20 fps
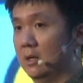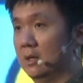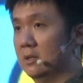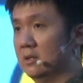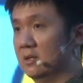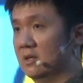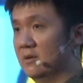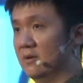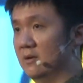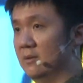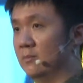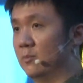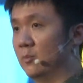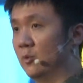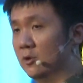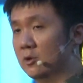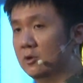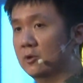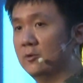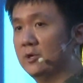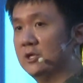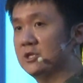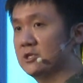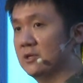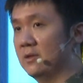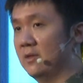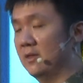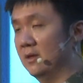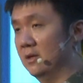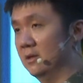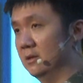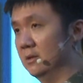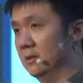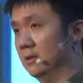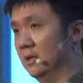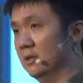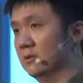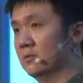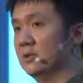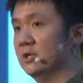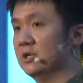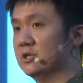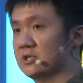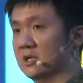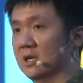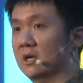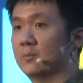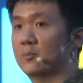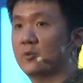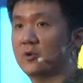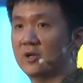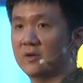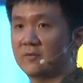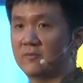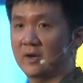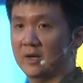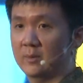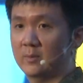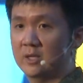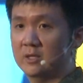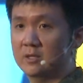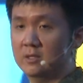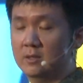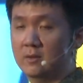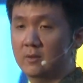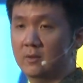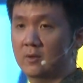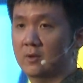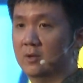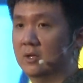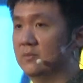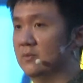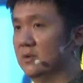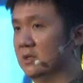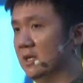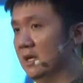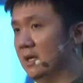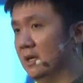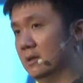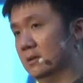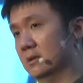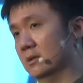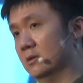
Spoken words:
The brokerages in Indonesia are pretty fragmented. So if you take the